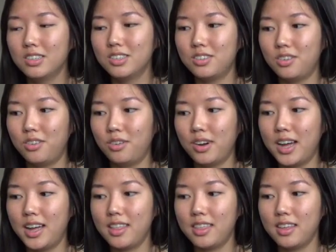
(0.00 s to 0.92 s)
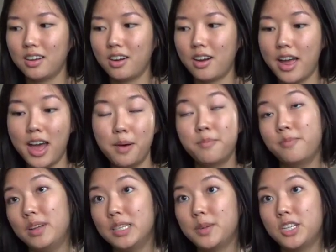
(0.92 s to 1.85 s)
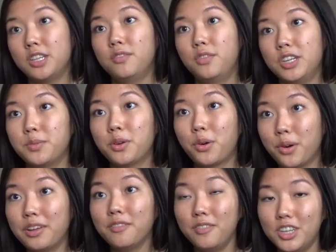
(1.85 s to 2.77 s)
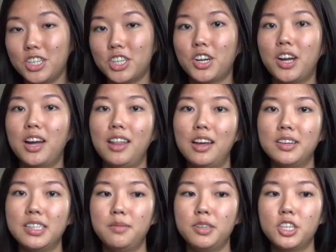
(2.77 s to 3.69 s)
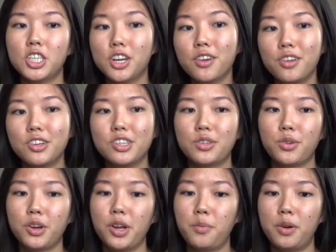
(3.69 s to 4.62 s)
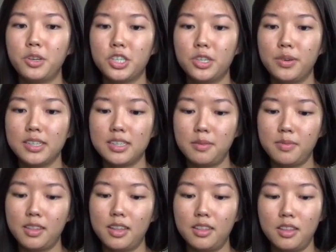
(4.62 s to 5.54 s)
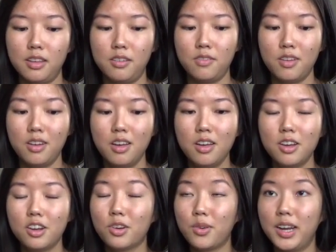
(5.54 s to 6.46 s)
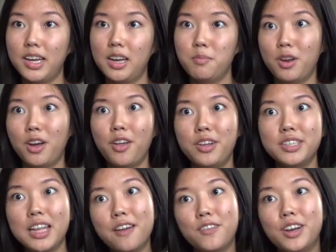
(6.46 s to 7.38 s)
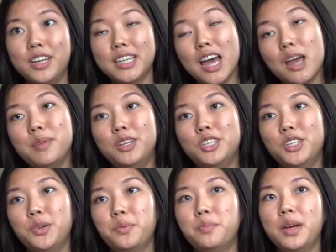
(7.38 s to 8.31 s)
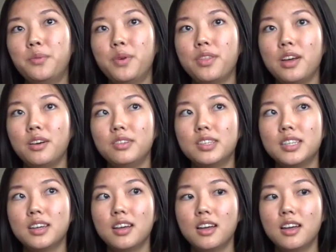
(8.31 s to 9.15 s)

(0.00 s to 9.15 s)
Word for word: So I think our app, especially the voice recording feature, allows them to share their story while showing something that they've created and put all this effort and time into, but without